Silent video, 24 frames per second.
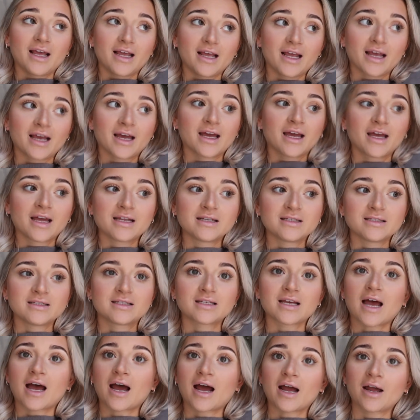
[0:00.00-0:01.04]

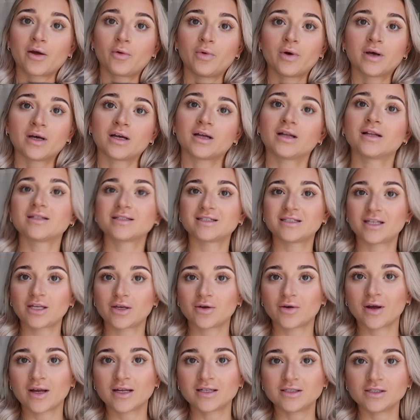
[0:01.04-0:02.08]
And I will see
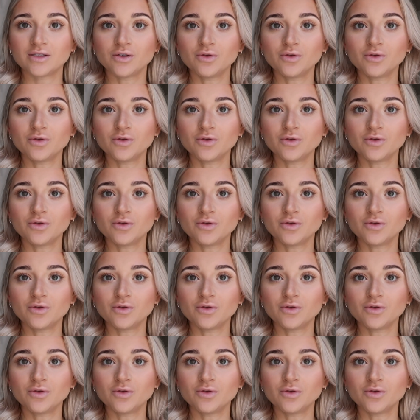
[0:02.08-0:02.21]
you guys